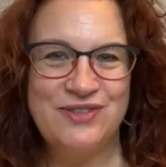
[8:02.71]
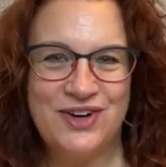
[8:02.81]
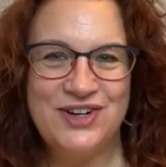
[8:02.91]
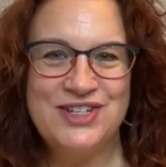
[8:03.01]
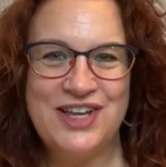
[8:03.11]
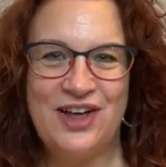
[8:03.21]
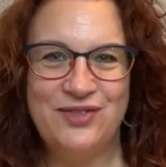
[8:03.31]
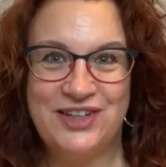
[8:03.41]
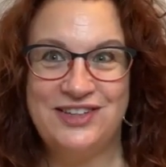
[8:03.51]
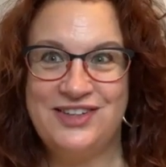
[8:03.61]
of
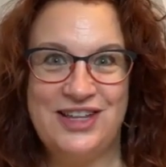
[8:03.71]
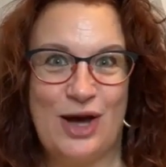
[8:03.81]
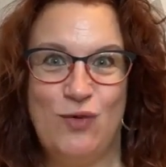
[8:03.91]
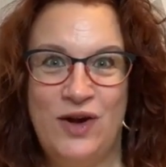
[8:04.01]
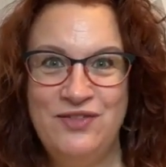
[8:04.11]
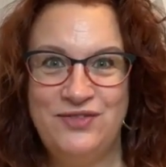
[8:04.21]
ourselves and see that one